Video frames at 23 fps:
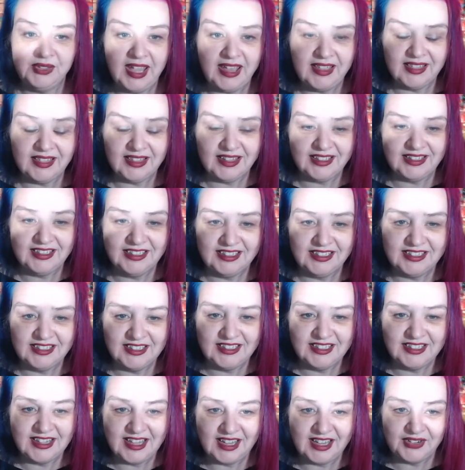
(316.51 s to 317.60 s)
Yeah, that you can
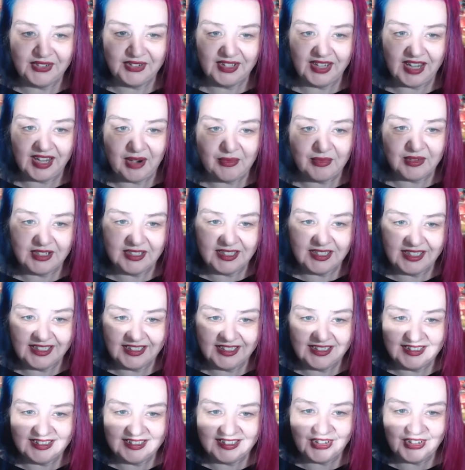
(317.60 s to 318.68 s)
see that on the camera. It's like
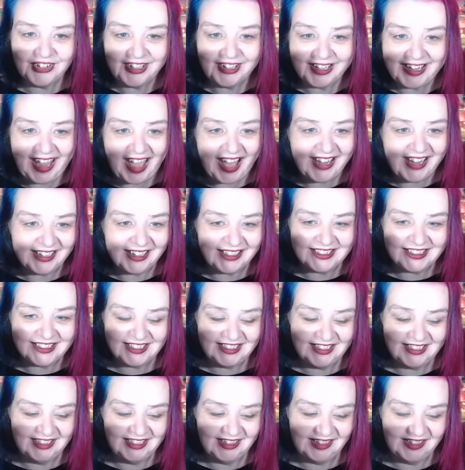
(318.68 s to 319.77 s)
it's got a
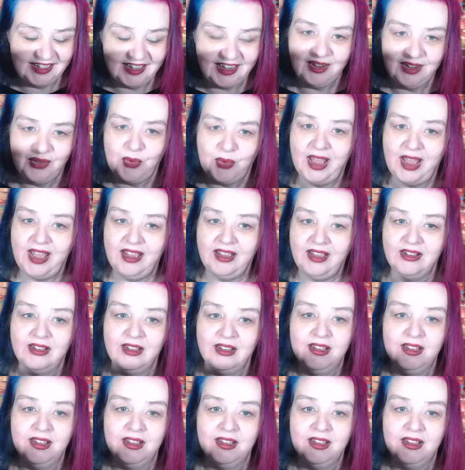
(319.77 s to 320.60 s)
galaxy in there. Wow.